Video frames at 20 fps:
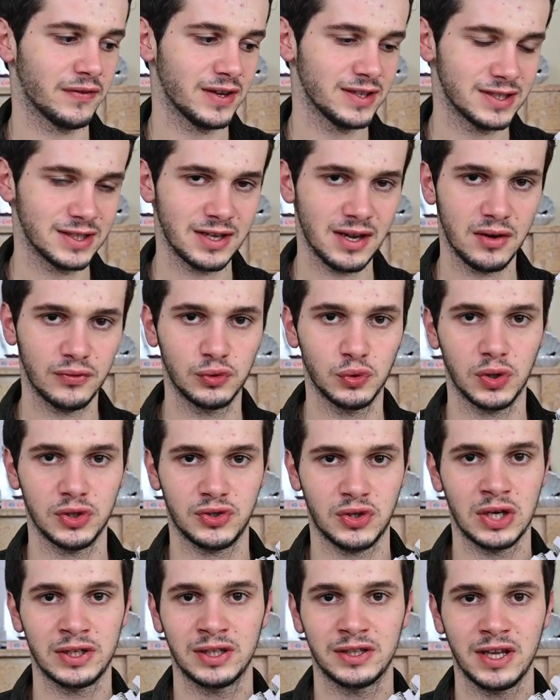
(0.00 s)
is enough to
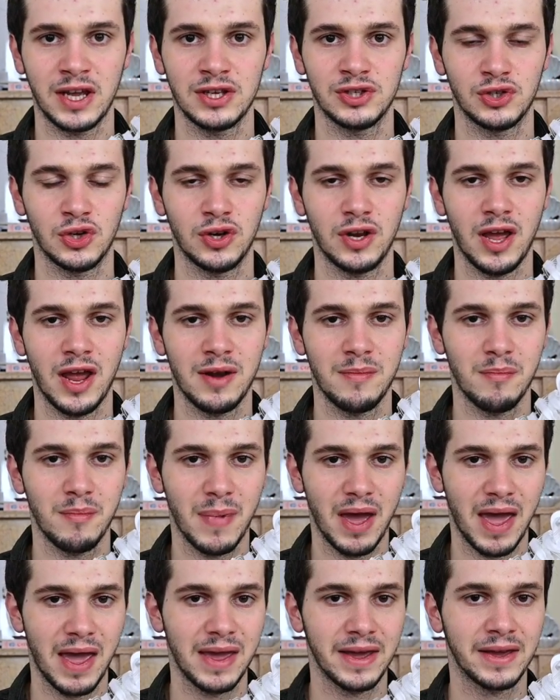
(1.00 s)
attract attention and
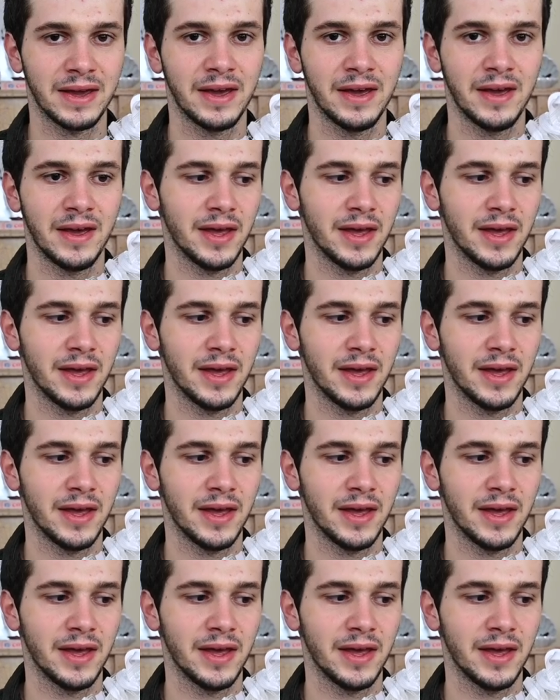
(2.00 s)
make